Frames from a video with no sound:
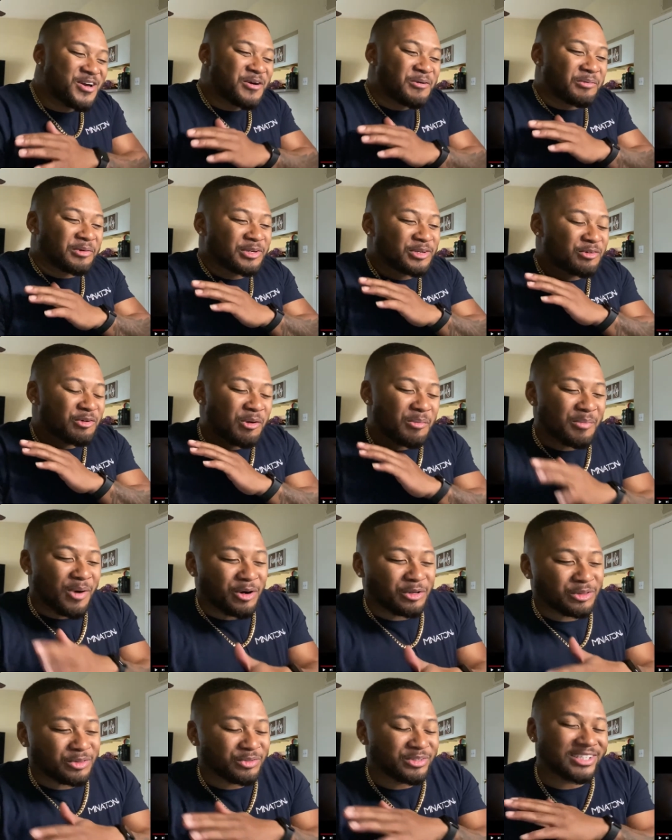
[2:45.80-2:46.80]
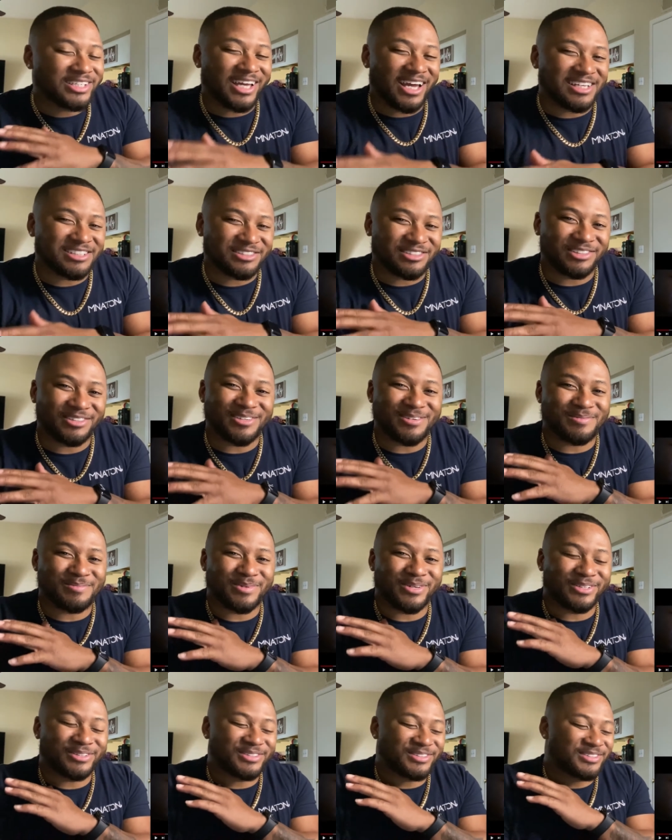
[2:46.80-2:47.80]
we doing Mo 3 Gangsta Love,
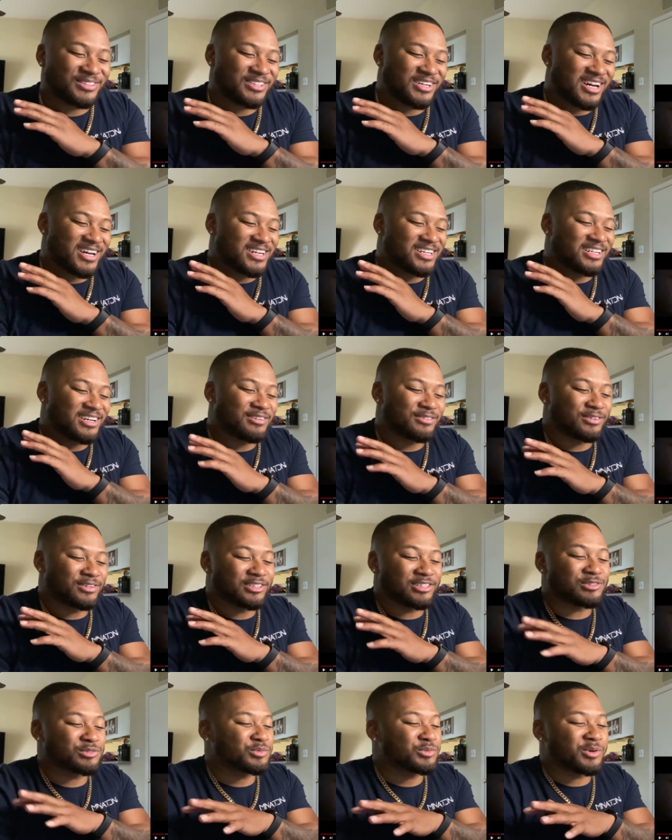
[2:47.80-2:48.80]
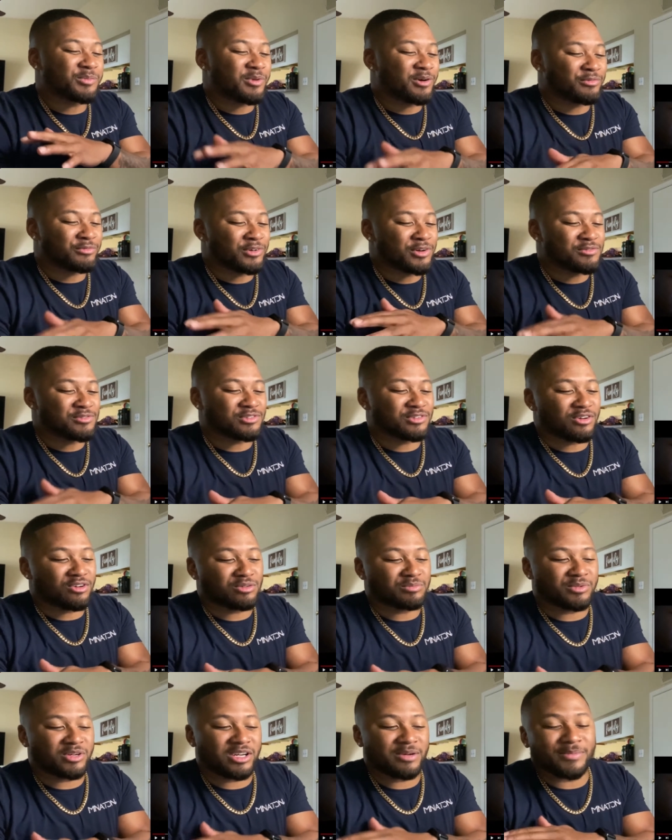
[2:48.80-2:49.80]
bro. I ain't ever, this one of my favorite
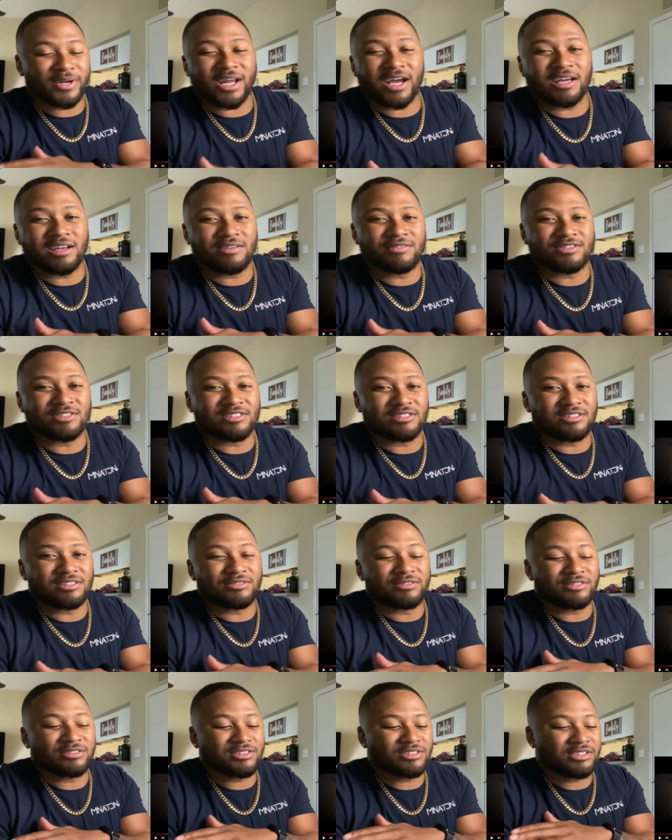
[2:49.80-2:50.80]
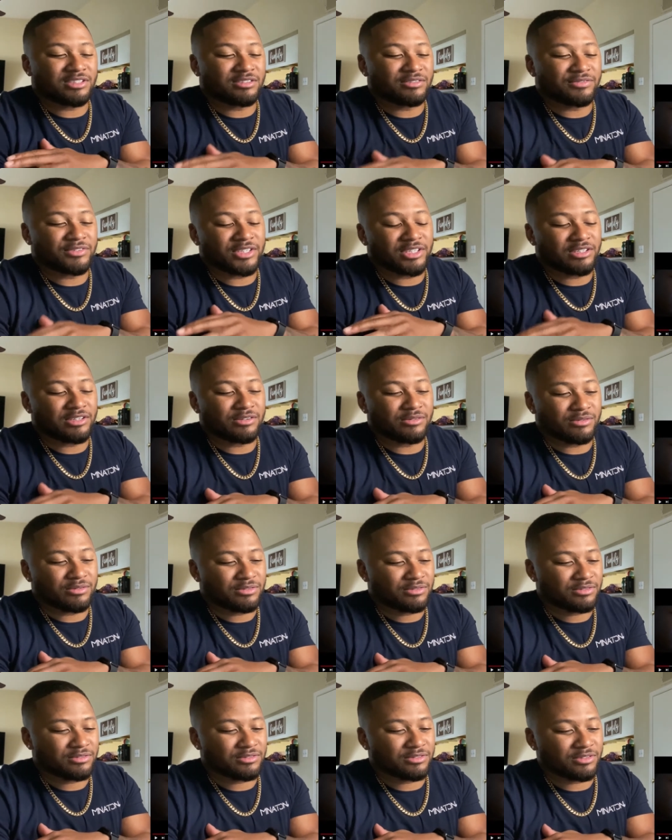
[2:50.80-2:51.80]
songs by him, but I ain't ever seen the, seen the video
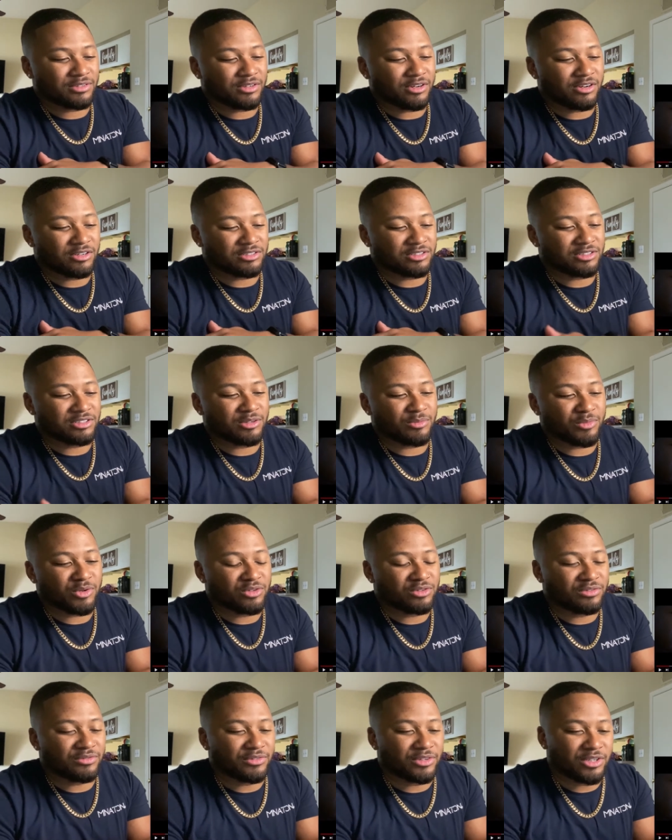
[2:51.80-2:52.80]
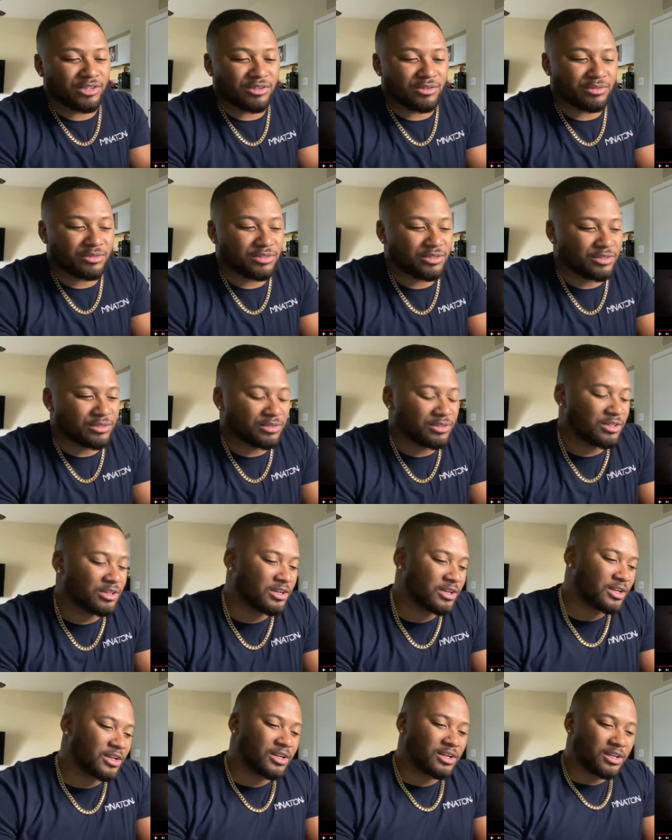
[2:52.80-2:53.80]
so, or seen the music video. So,
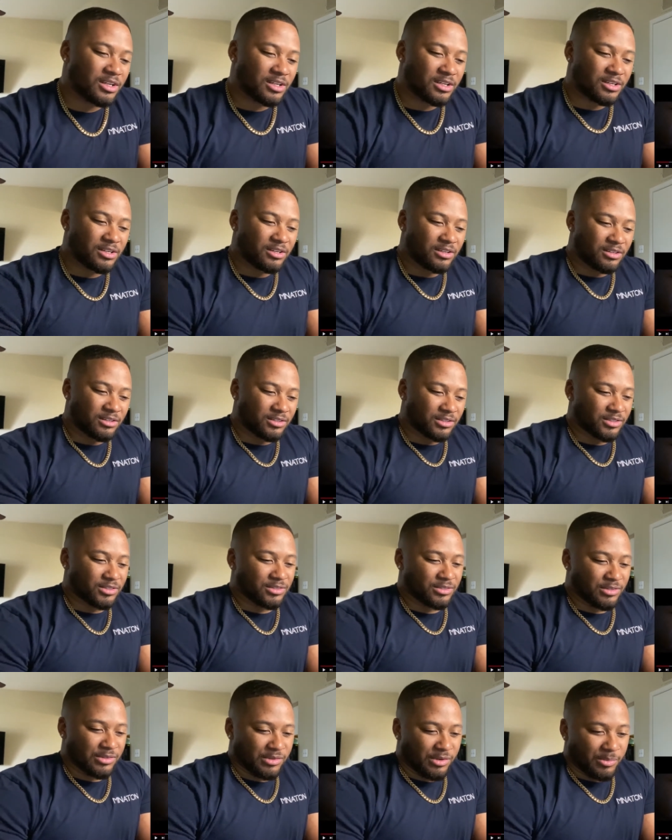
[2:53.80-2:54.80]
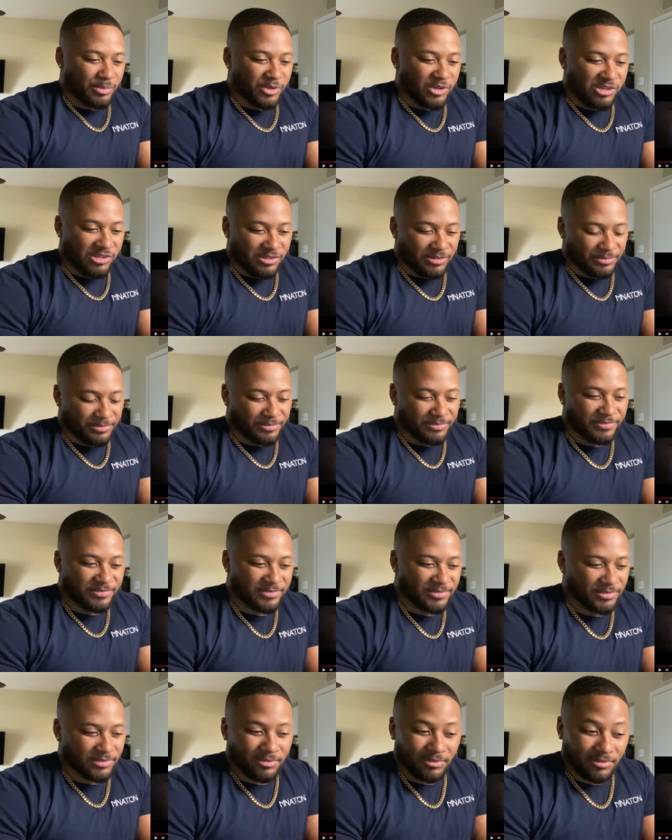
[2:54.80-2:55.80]
you know what I mean.
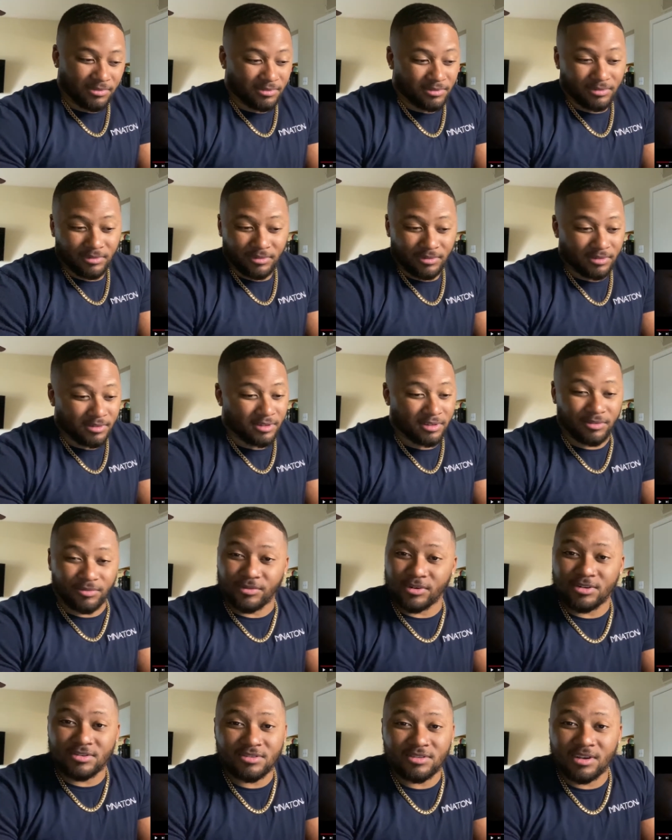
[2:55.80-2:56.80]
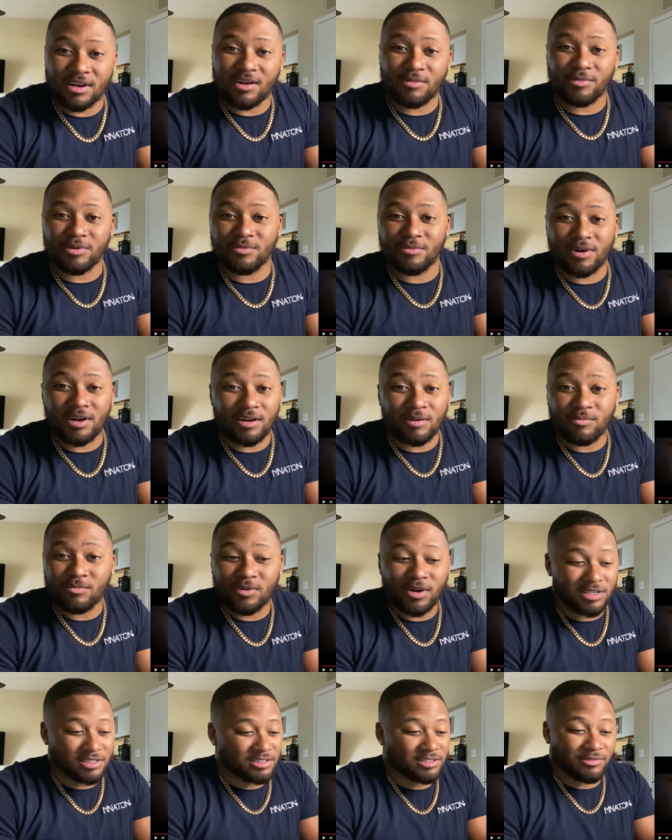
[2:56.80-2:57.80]
That's first time we watch. I'm
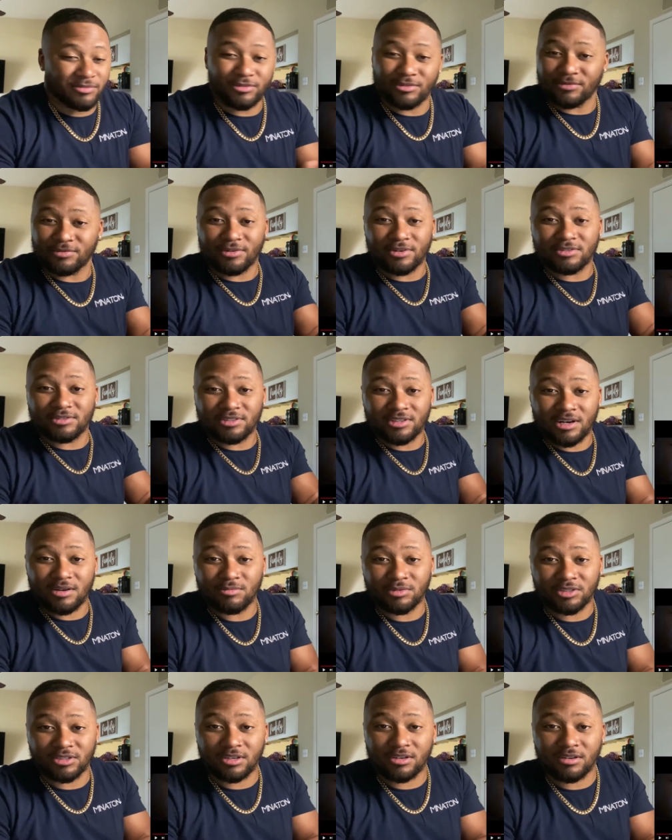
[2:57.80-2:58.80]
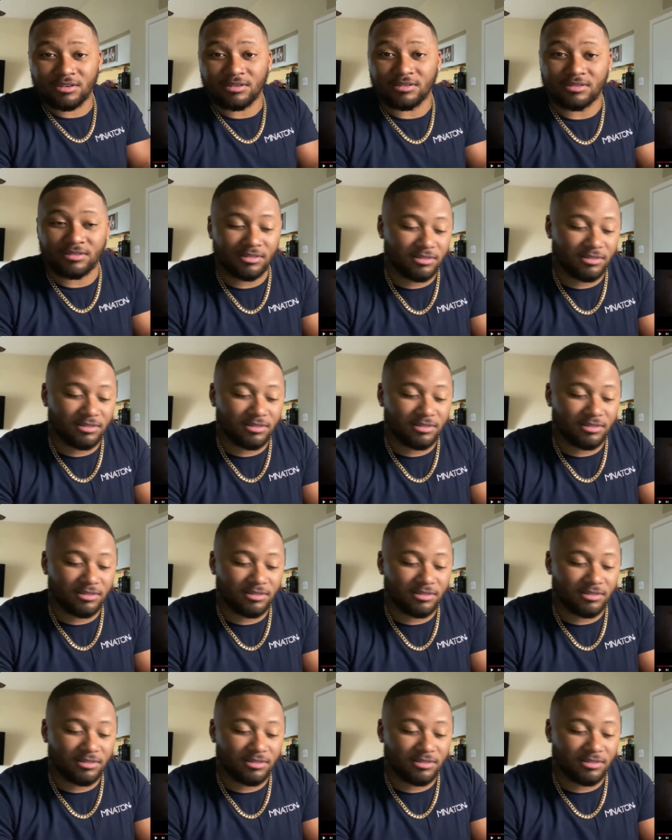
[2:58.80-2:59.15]
watching it for the first time with y'all.